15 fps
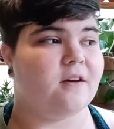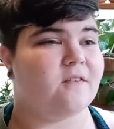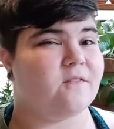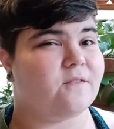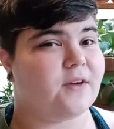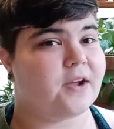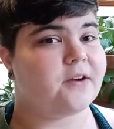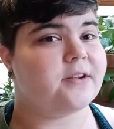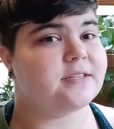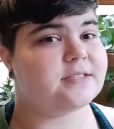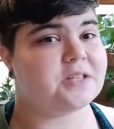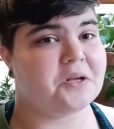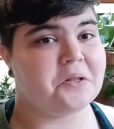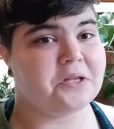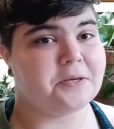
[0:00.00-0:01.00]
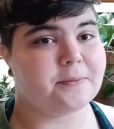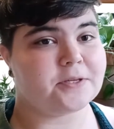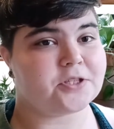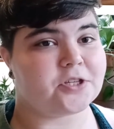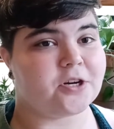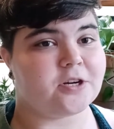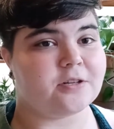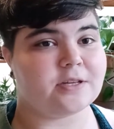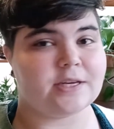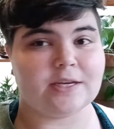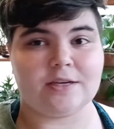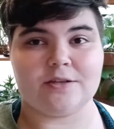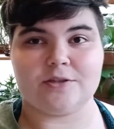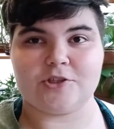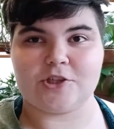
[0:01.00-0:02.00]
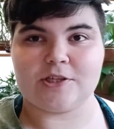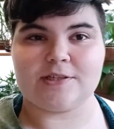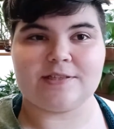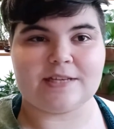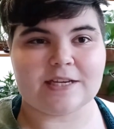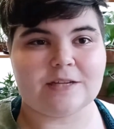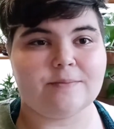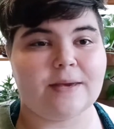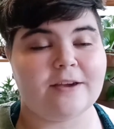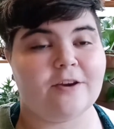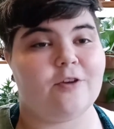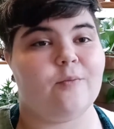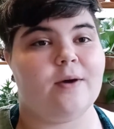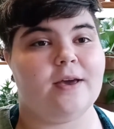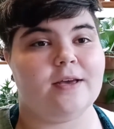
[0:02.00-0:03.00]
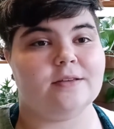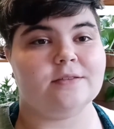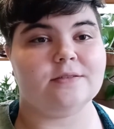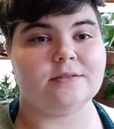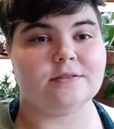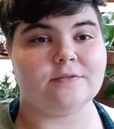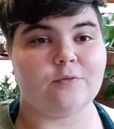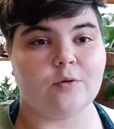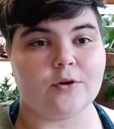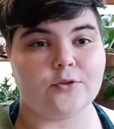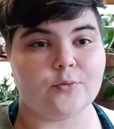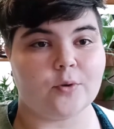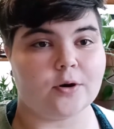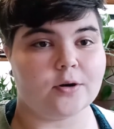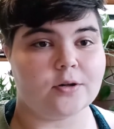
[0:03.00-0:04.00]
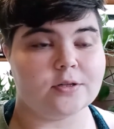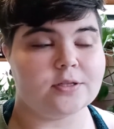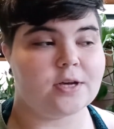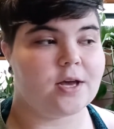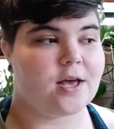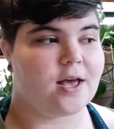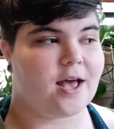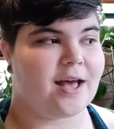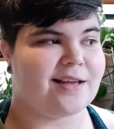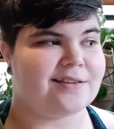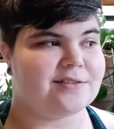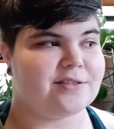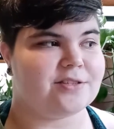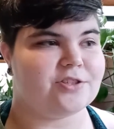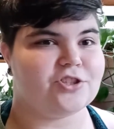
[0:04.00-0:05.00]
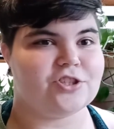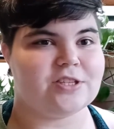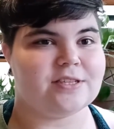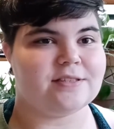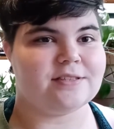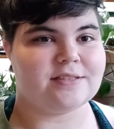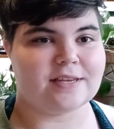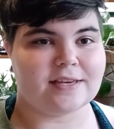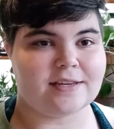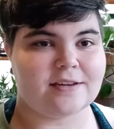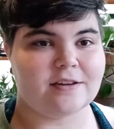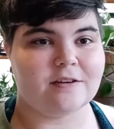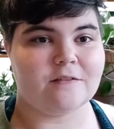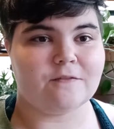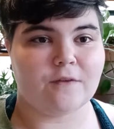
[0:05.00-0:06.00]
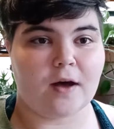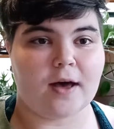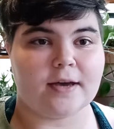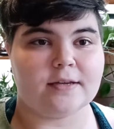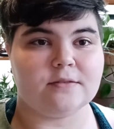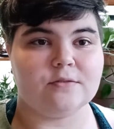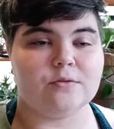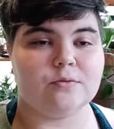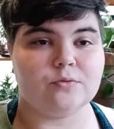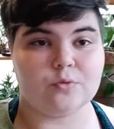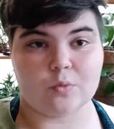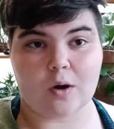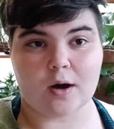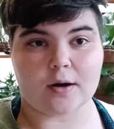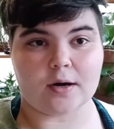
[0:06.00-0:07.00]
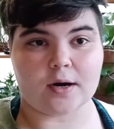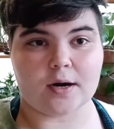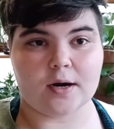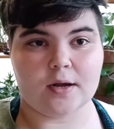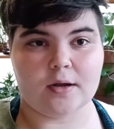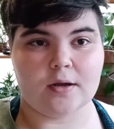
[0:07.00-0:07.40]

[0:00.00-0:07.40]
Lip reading: Very slowly but surely, she did make her way into the 4th world, and she did find the water.